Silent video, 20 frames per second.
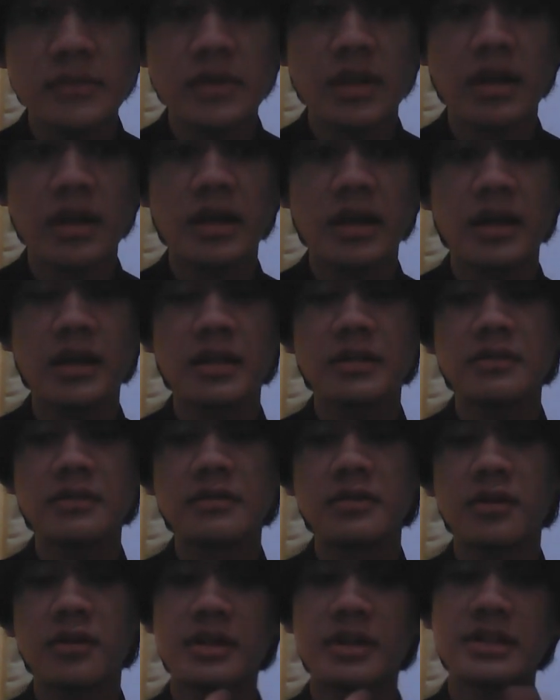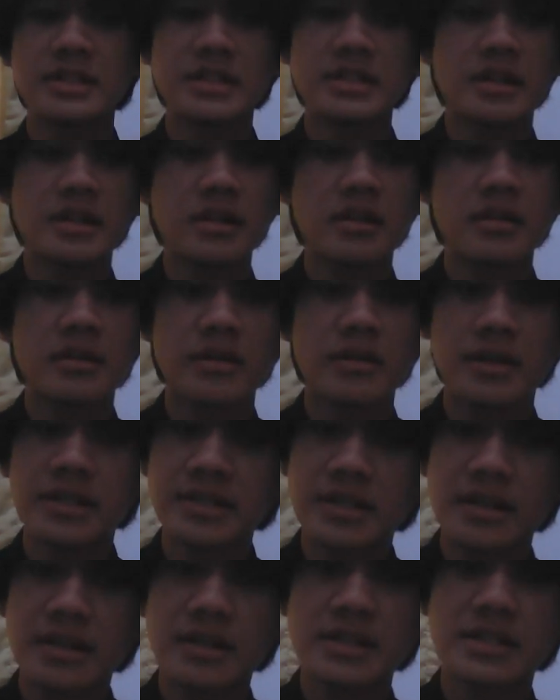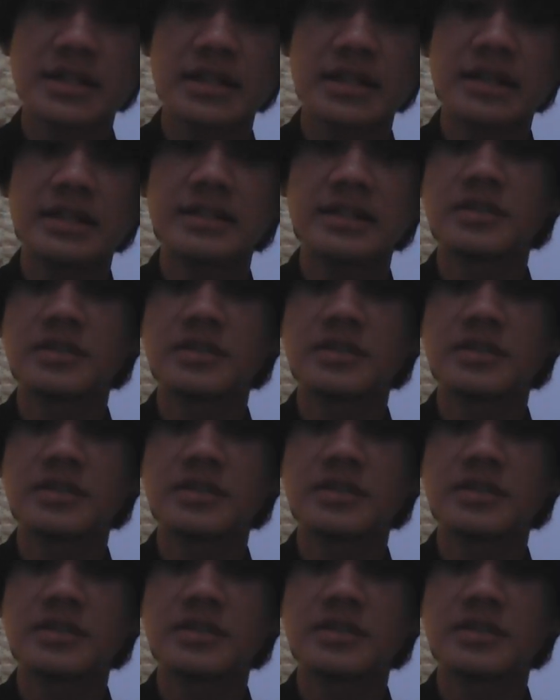And correlational research is